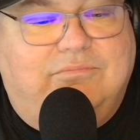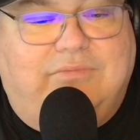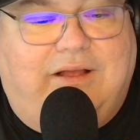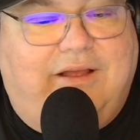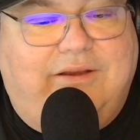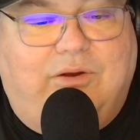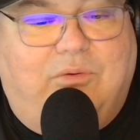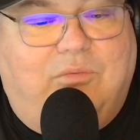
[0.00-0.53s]

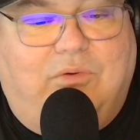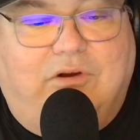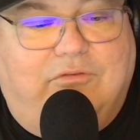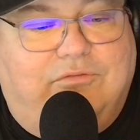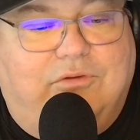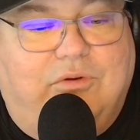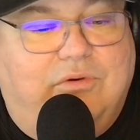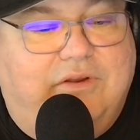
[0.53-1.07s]
I don't want a
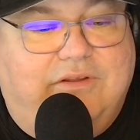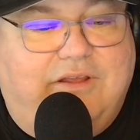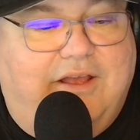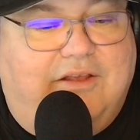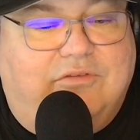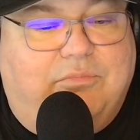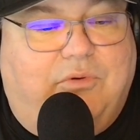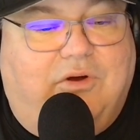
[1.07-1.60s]
floating
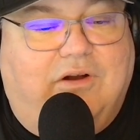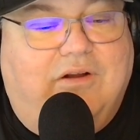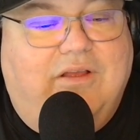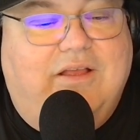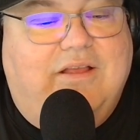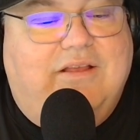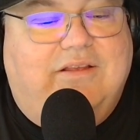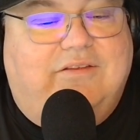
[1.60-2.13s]
taskbar.
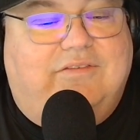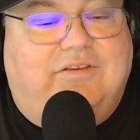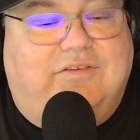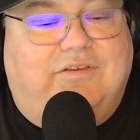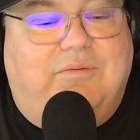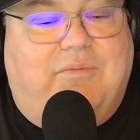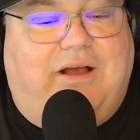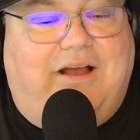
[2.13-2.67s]

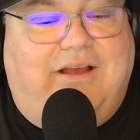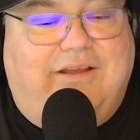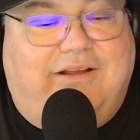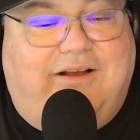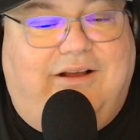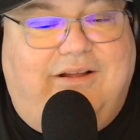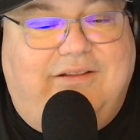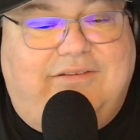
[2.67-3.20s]
System
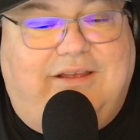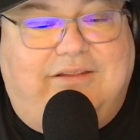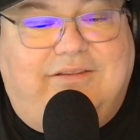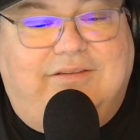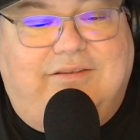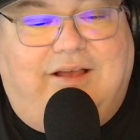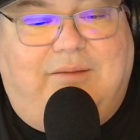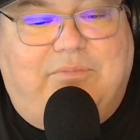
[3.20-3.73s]
icons at the
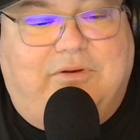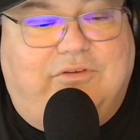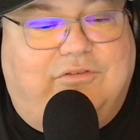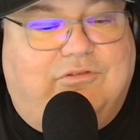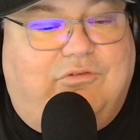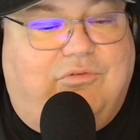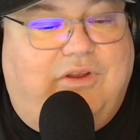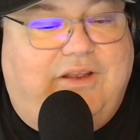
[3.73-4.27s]
top of the
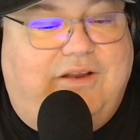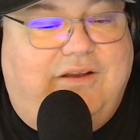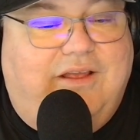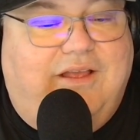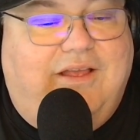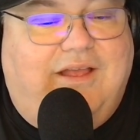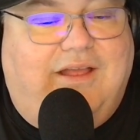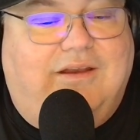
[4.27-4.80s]
screen
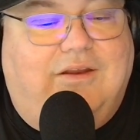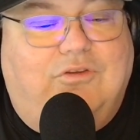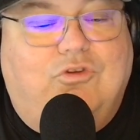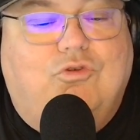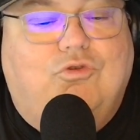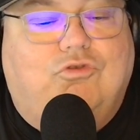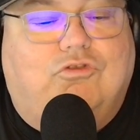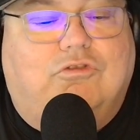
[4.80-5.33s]
and a
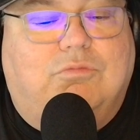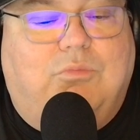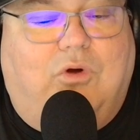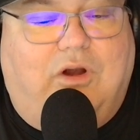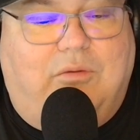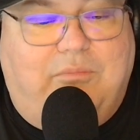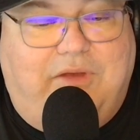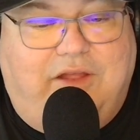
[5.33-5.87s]
new
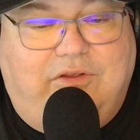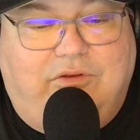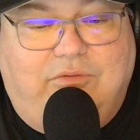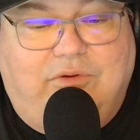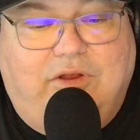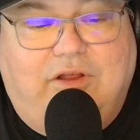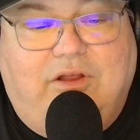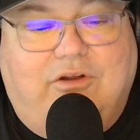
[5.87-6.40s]
smart menu.
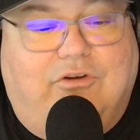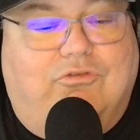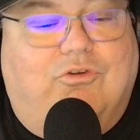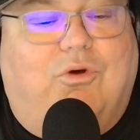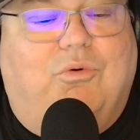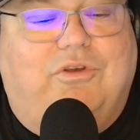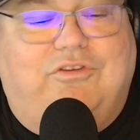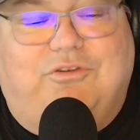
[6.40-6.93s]
There's
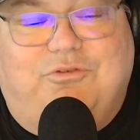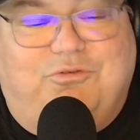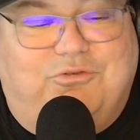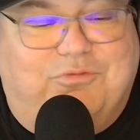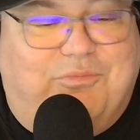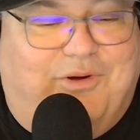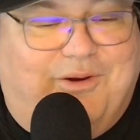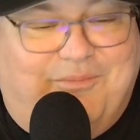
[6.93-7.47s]
always a new
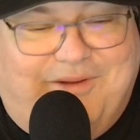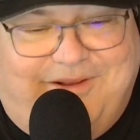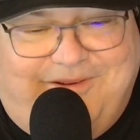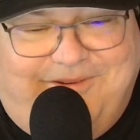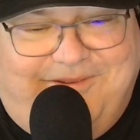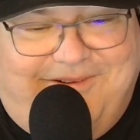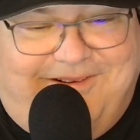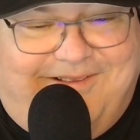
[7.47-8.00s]
smart
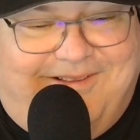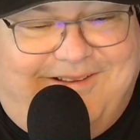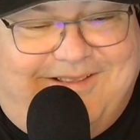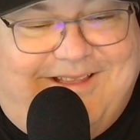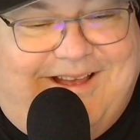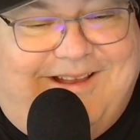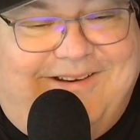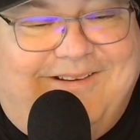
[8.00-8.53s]
menu. I like
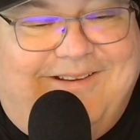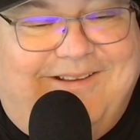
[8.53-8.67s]
that.